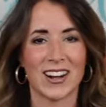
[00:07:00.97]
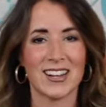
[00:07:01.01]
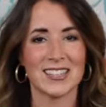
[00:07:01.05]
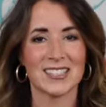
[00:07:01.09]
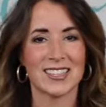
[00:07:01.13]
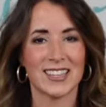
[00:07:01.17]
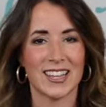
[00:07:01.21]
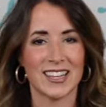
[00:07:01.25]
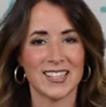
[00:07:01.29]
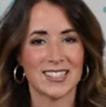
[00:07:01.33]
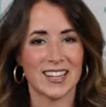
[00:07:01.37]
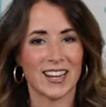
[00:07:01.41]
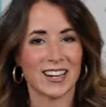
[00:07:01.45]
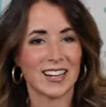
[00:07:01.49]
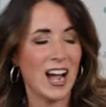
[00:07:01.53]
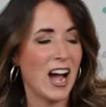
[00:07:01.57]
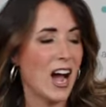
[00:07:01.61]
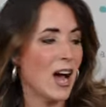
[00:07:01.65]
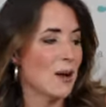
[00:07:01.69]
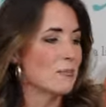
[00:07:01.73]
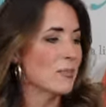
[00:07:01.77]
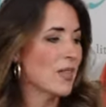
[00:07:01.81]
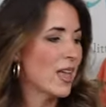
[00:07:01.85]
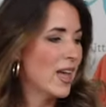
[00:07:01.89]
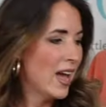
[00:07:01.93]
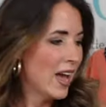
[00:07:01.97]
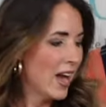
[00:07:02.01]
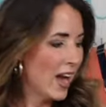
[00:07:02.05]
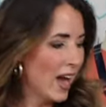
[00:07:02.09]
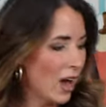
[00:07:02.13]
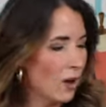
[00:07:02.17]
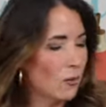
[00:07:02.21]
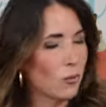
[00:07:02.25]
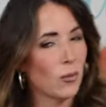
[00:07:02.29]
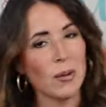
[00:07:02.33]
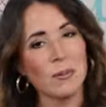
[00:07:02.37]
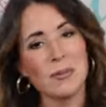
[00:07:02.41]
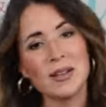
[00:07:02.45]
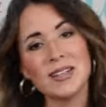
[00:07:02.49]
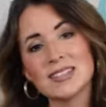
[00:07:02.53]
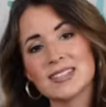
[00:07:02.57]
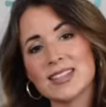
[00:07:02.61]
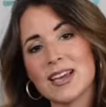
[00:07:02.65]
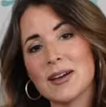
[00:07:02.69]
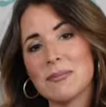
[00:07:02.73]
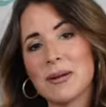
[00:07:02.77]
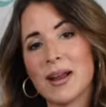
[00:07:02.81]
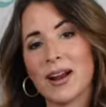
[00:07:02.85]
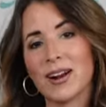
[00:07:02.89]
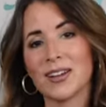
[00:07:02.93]
GraceandLace.com, a women's
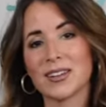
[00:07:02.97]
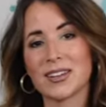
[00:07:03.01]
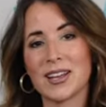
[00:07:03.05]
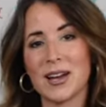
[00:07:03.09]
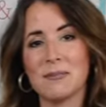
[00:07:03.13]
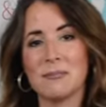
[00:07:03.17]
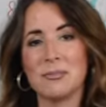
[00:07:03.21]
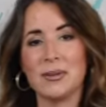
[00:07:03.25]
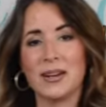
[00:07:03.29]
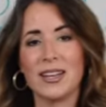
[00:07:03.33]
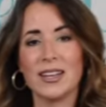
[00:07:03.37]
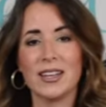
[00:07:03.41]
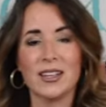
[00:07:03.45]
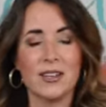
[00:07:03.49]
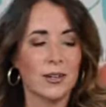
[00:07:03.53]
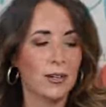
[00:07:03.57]
apparel company